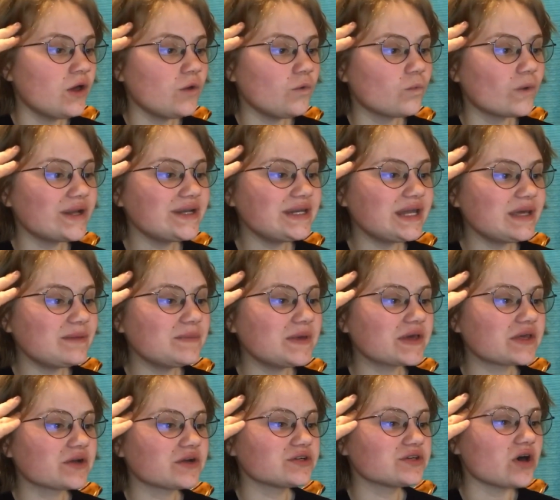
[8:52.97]
When
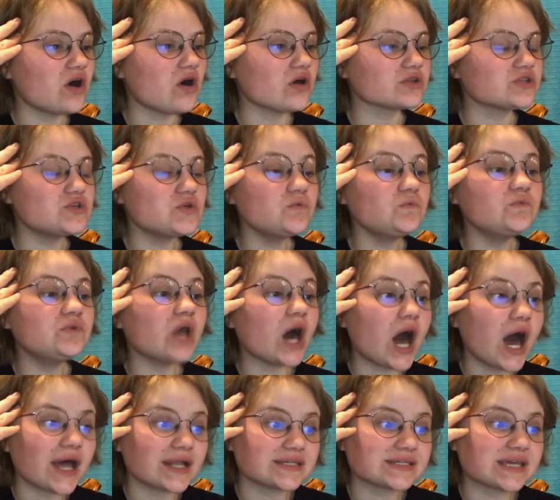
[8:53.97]
naming your doll, do
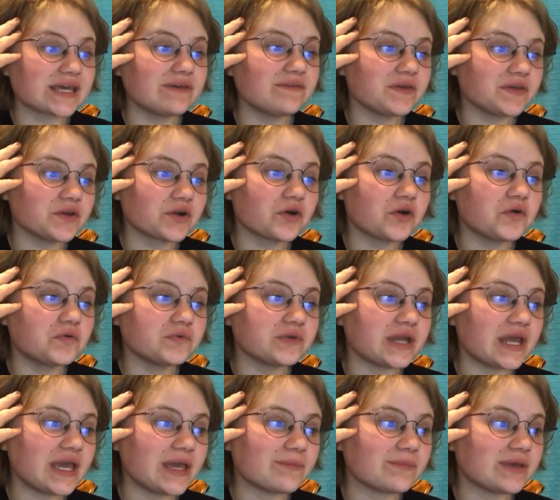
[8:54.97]
not give it your own
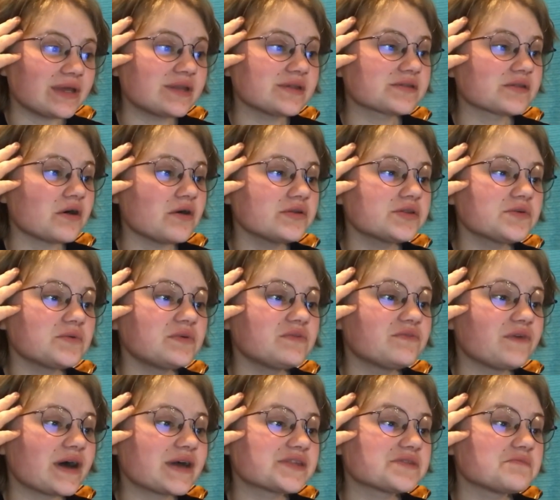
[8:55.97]
name. It is also
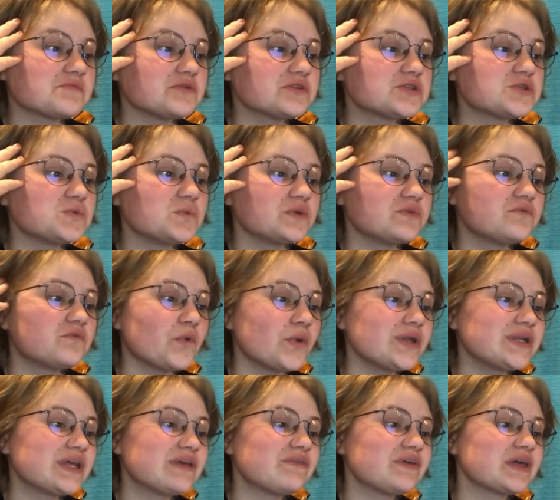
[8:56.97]
advisable to
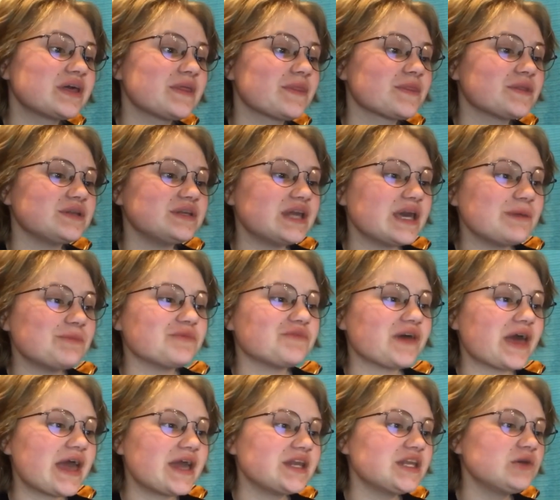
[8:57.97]
avoid giving it the name of
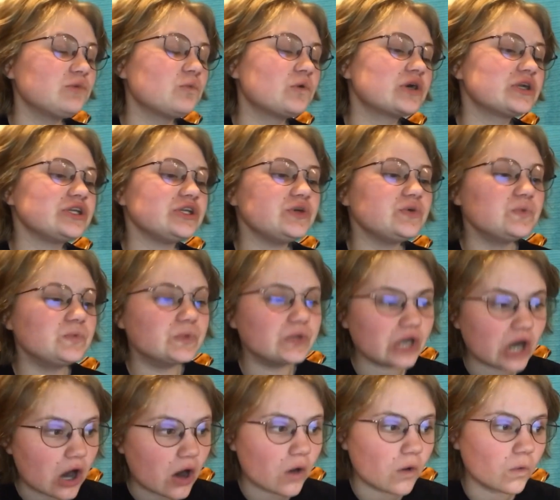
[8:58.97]
anyone you
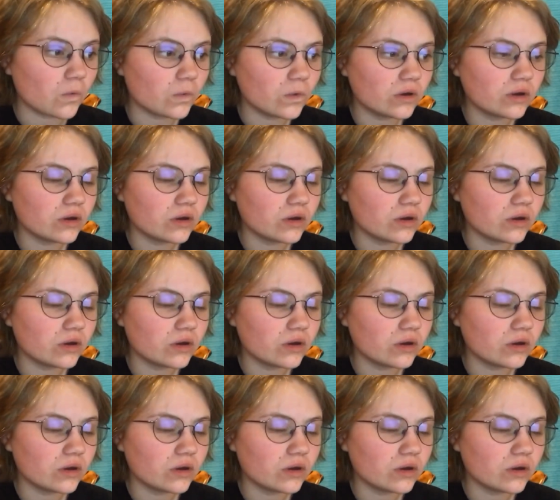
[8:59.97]
know.